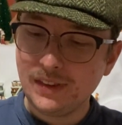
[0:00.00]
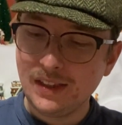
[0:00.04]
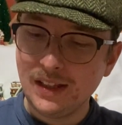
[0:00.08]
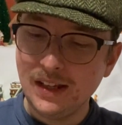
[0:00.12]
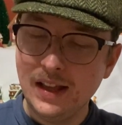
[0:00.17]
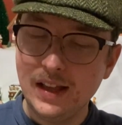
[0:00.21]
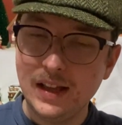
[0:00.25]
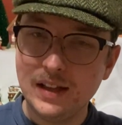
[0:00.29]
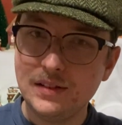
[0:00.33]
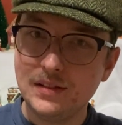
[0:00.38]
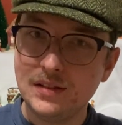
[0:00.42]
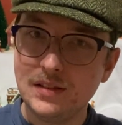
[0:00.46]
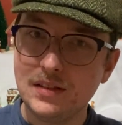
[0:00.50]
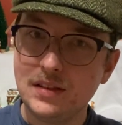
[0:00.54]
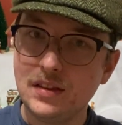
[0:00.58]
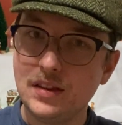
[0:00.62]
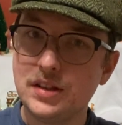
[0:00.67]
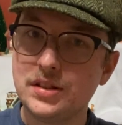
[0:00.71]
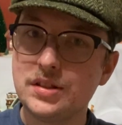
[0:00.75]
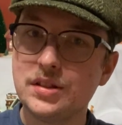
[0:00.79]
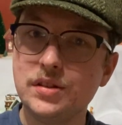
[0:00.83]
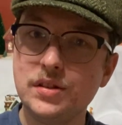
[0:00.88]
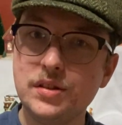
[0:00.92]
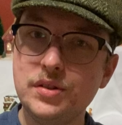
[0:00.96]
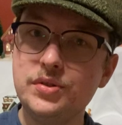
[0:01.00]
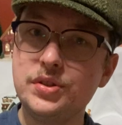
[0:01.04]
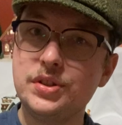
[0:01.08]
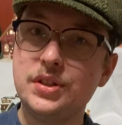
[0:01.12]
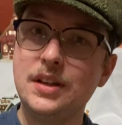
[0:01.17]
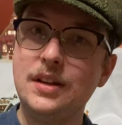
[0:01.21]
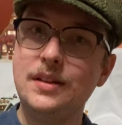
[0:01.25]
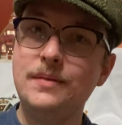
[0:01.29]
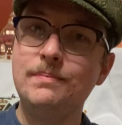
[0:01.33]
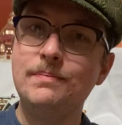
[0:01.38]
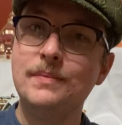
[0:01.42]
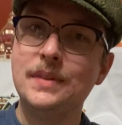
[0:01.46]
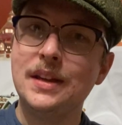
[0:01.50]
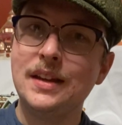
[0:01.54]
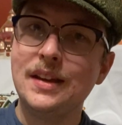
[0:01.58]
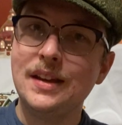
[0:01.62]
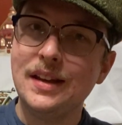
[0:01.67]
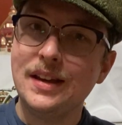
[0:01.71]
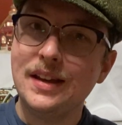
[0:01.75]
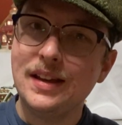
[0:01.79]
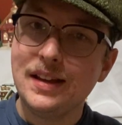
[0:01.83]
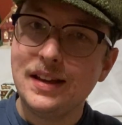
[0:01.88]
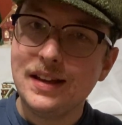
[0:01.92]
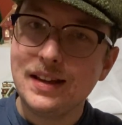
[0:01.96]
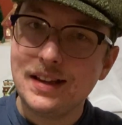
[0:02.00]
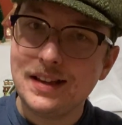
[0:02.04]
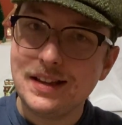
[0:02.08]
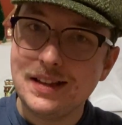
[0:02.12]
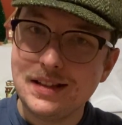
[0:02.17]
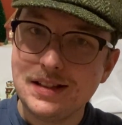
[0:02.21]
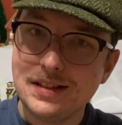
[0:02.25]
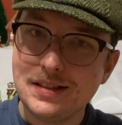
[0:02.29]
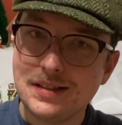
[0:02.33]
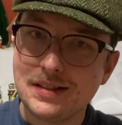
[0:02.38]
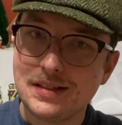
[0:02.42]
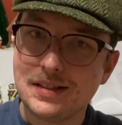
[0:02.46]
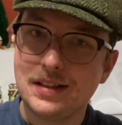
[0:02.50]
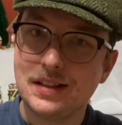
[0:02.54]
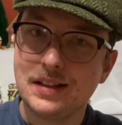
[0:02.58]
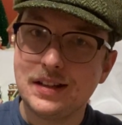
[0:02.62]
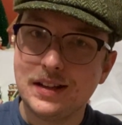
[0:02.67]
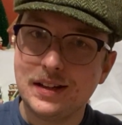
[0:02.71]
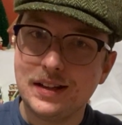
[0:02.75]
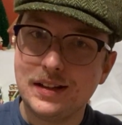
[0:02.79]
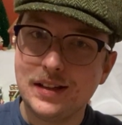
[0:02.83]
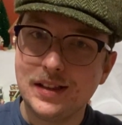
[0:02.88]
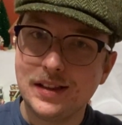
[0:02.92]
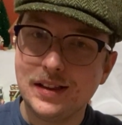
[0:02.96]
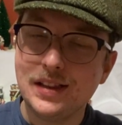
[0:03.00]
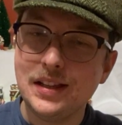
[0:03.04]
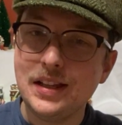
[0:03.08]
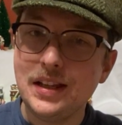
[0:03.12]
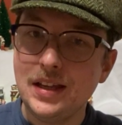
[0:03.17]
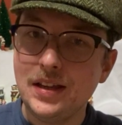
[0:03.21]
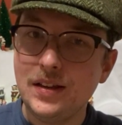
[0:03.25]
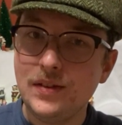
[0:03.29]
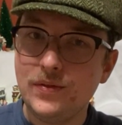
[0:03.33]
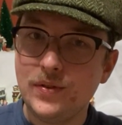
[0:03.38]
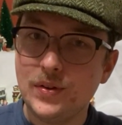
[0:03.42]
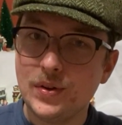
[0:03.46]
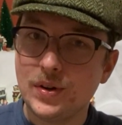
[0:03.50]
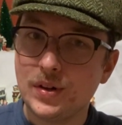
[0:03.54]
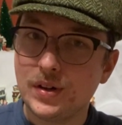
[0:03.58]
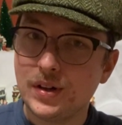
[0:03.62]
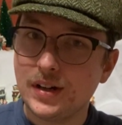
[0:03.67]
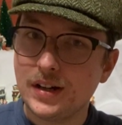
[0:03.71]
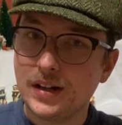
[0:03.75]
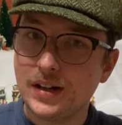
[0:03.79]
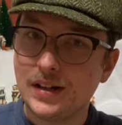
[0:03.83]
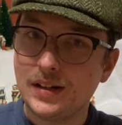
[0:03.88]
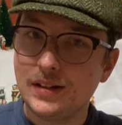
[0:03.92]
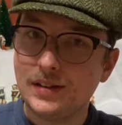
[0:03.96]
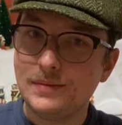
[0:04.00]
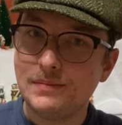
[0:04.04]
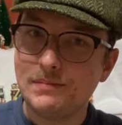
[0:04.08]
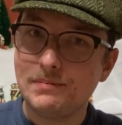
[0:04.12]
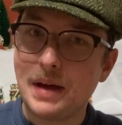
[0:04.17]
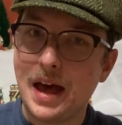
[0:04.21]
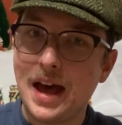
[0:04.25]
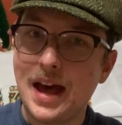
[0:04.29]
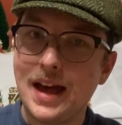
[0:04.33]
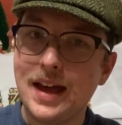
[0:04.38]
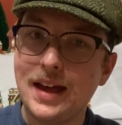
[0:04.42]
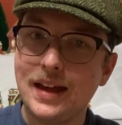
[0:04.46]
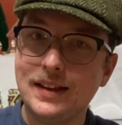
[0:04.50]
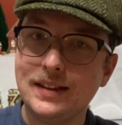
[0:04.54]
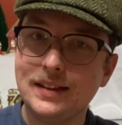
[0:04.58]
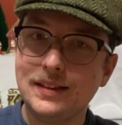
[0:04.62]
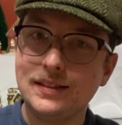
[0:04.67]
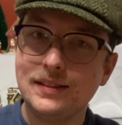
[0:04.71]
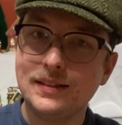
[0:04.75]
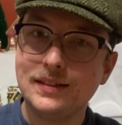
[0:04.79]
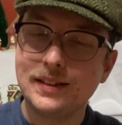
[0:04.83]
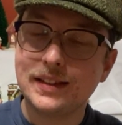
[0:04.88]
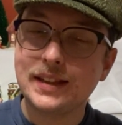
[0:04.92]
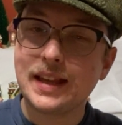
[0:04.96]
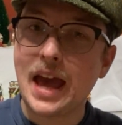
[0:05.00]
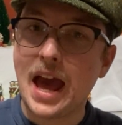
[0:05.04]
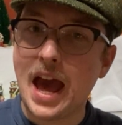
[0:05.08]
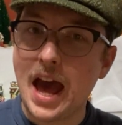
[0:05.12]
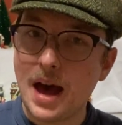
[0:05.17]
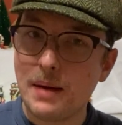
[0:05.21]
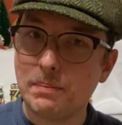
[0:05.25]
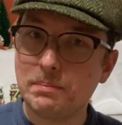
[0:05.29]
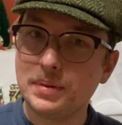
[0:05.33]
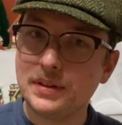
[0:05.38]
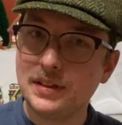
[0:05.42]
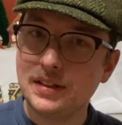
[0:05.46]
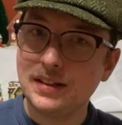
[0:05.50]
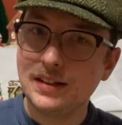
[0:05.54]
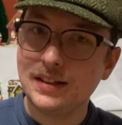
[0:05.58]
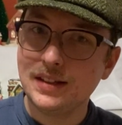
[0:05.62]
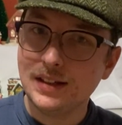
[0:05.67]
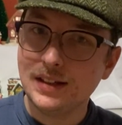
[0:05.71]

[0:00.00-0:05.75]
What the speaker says: And the solution is to leave your pen capped